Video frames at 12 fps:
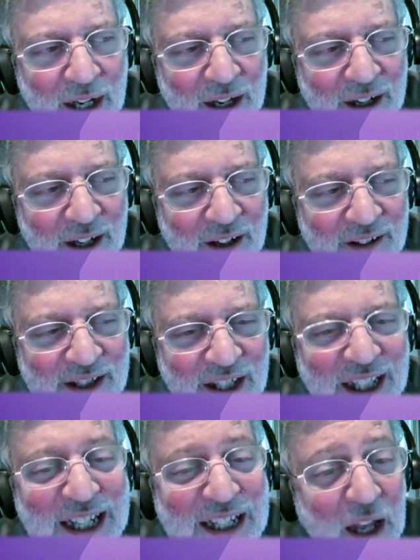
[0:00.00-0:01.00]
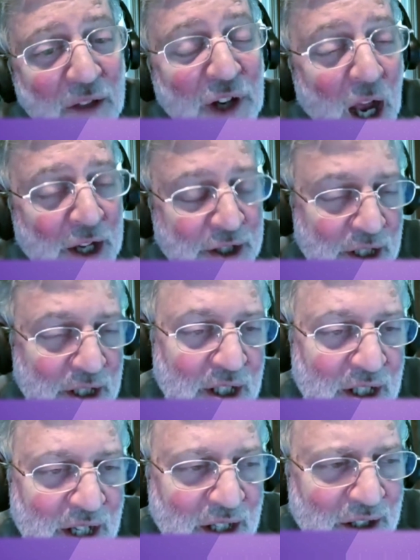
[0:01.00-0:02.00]
I was a little self-conscious
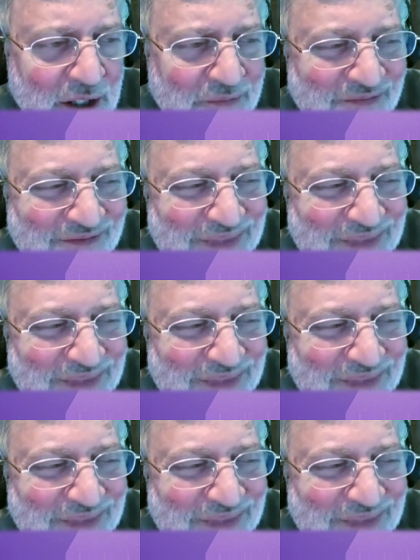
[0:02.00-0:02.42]
because I thought,